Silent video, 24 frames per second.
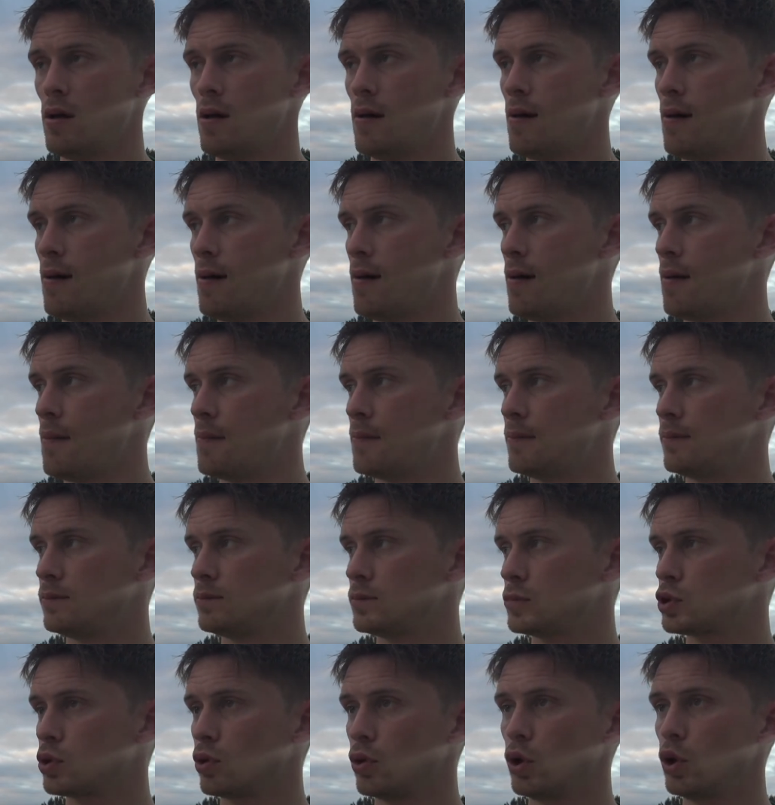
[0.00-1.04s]
Um,
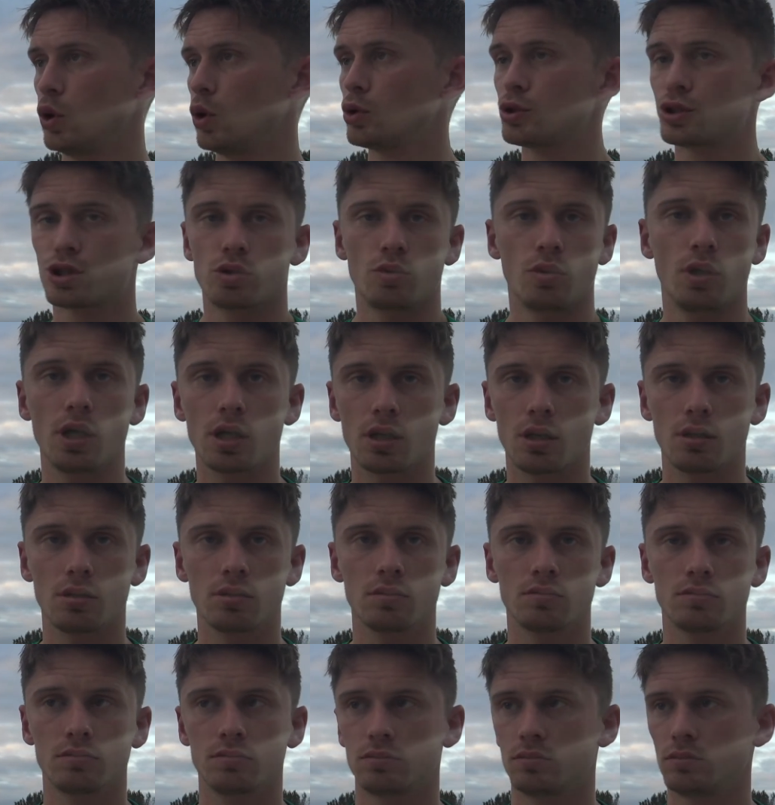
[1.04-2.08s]
so loads to work on,
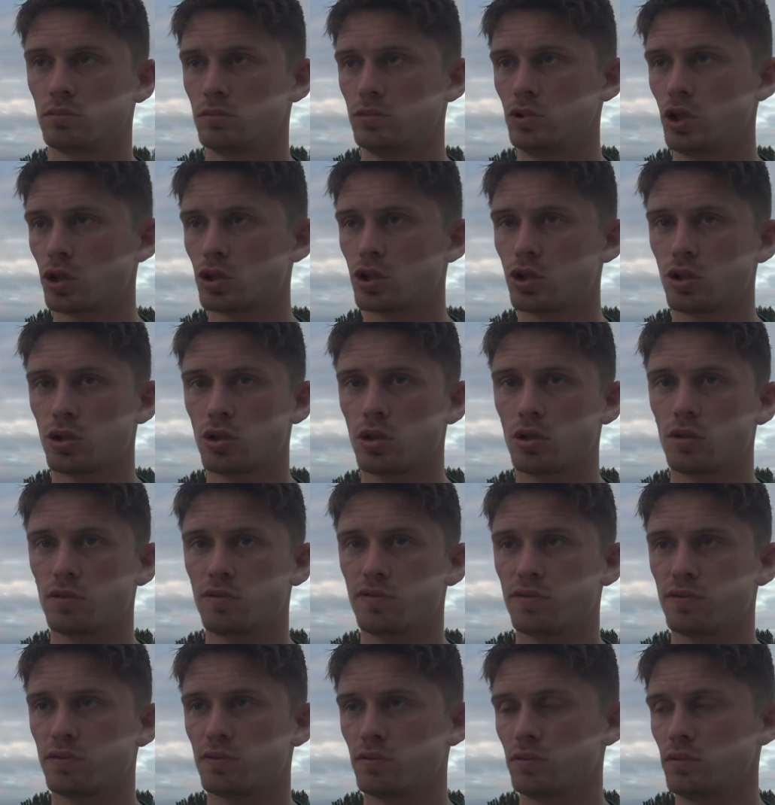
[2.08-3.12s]
not good
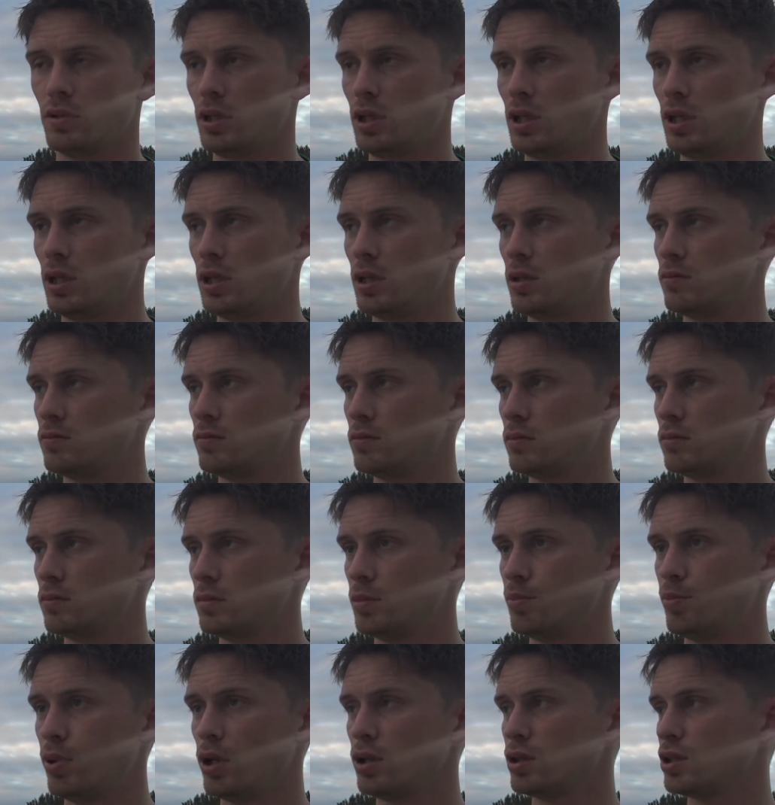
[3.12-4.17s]
enough. Um,
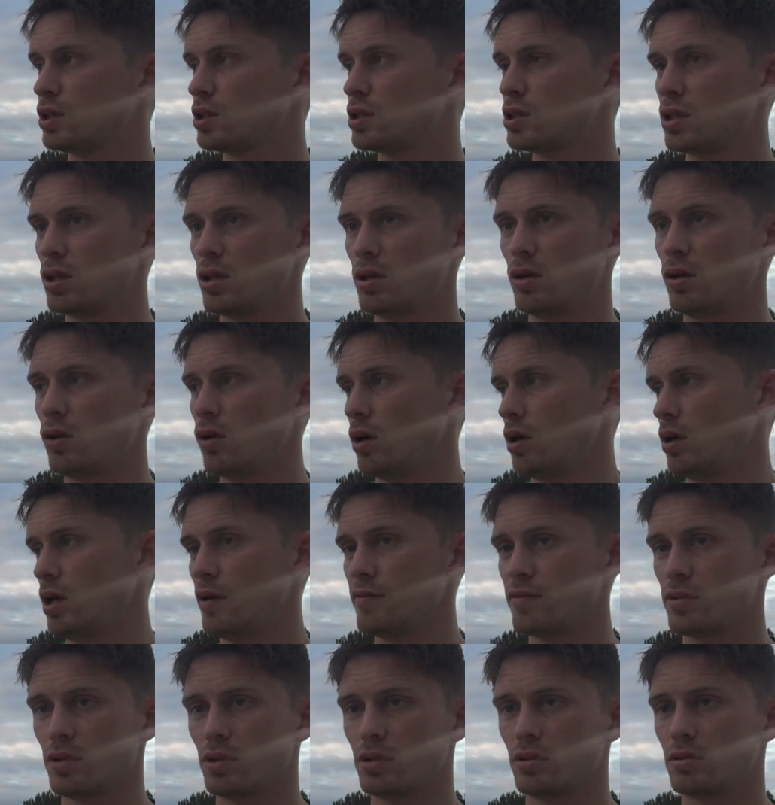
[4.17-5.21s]
apologies to all,
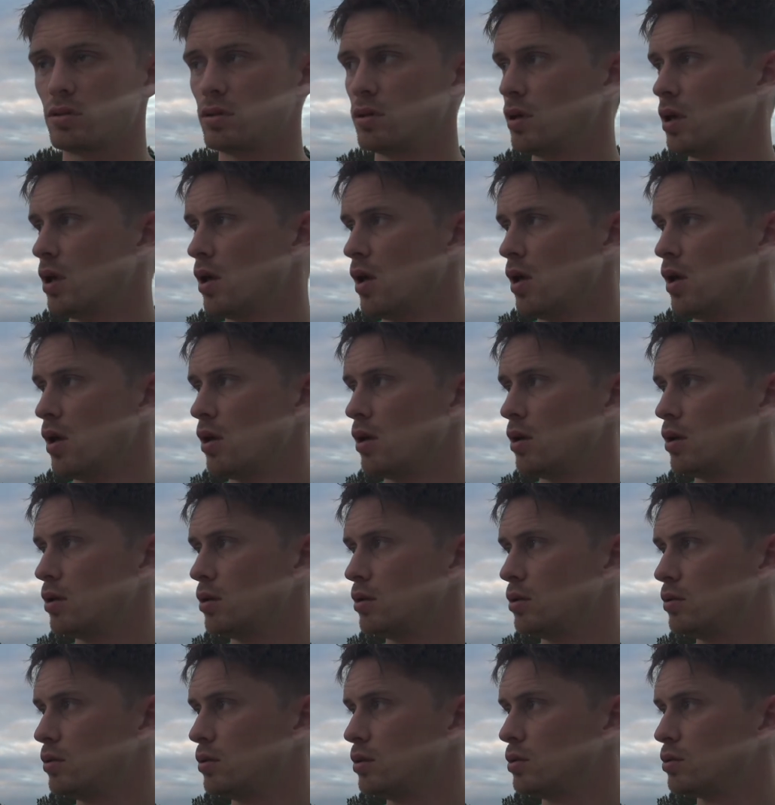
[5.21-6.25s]
everyone
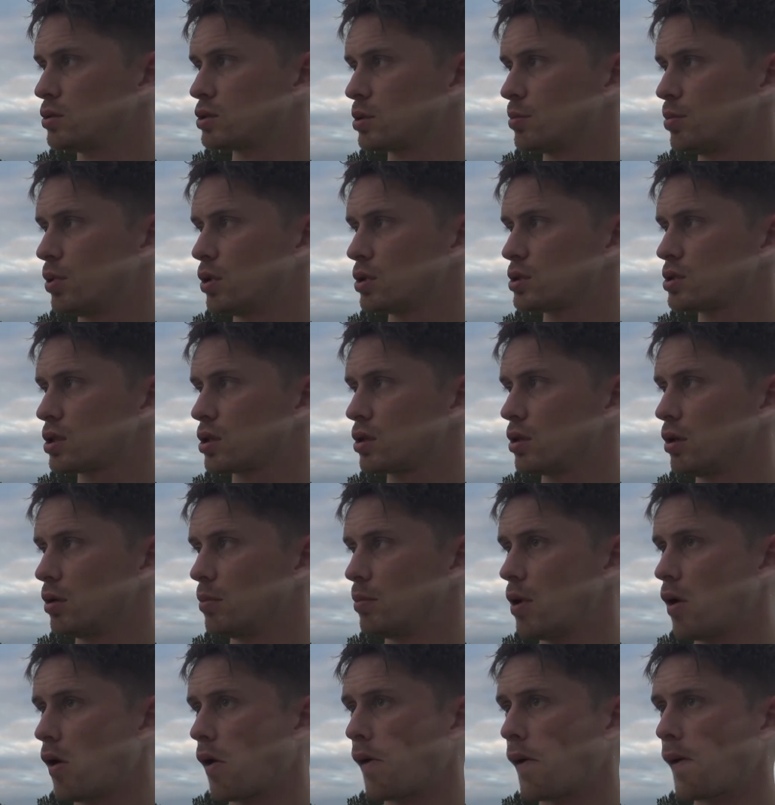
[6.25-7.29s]
who, who supports the club,
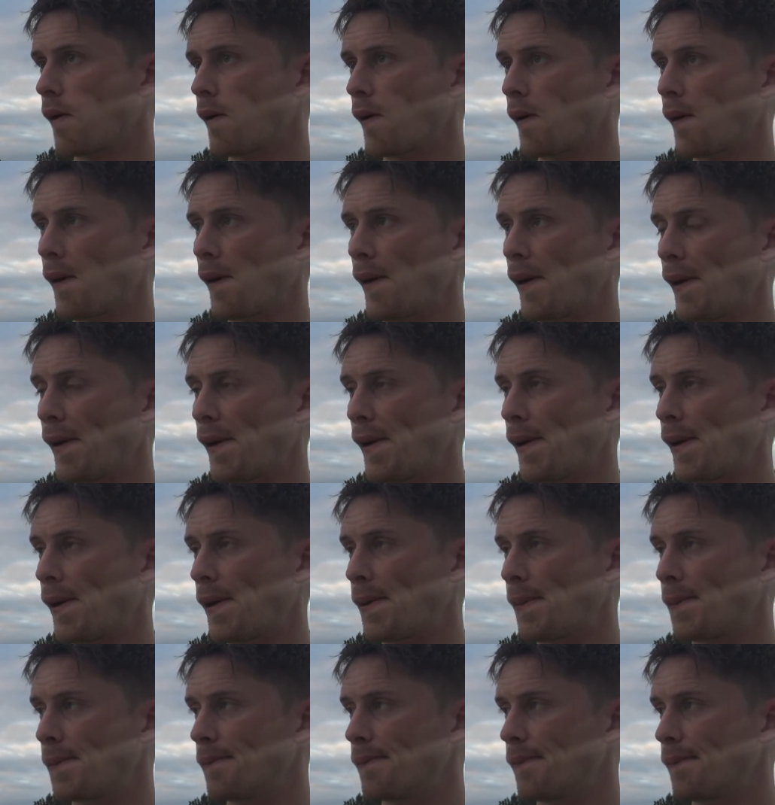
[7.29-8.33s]

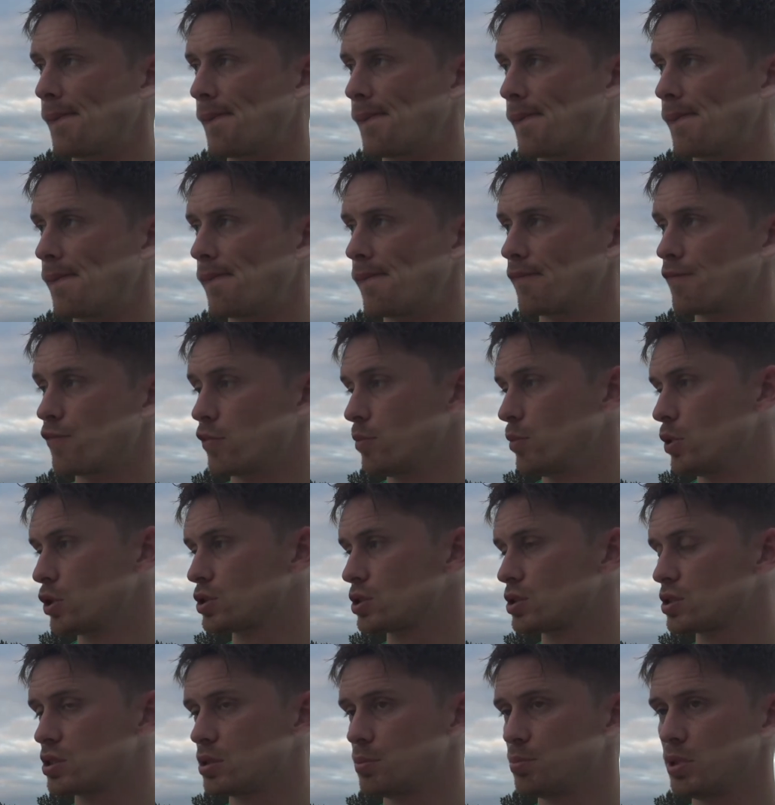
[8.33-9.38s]
um, from
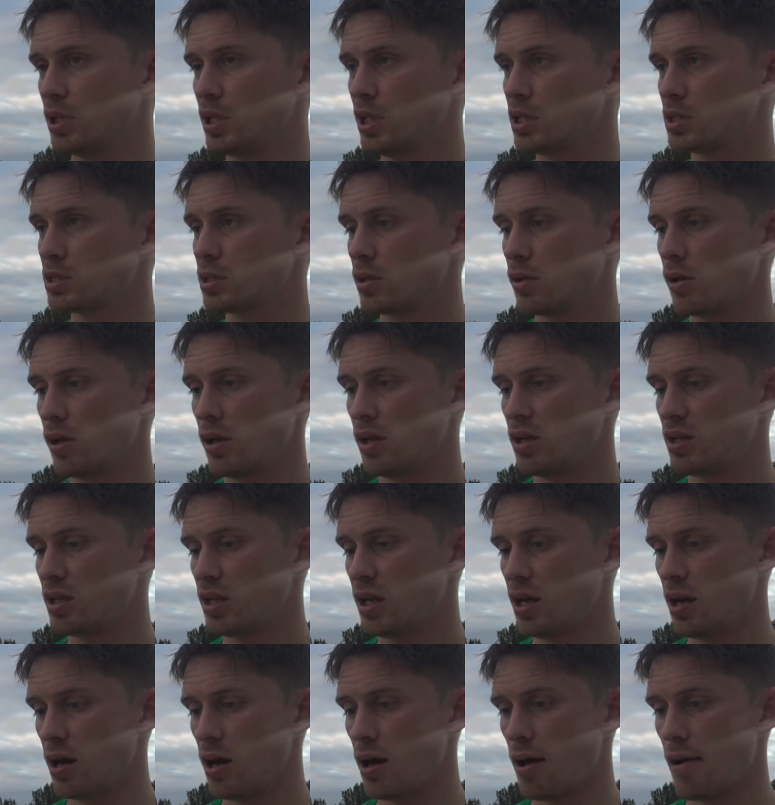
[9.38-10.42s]
us as the players, and
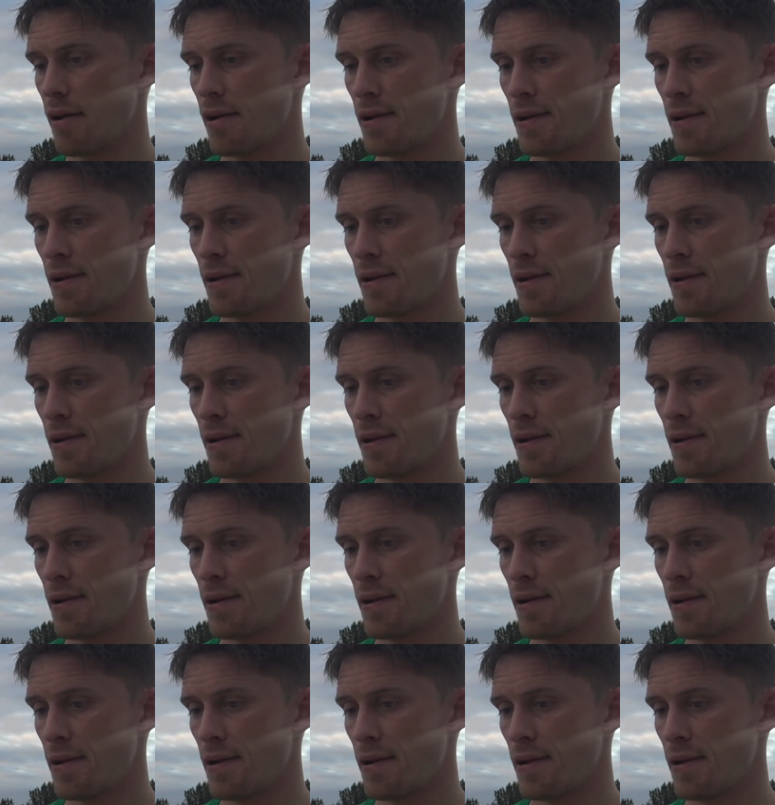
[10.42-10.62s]
uh,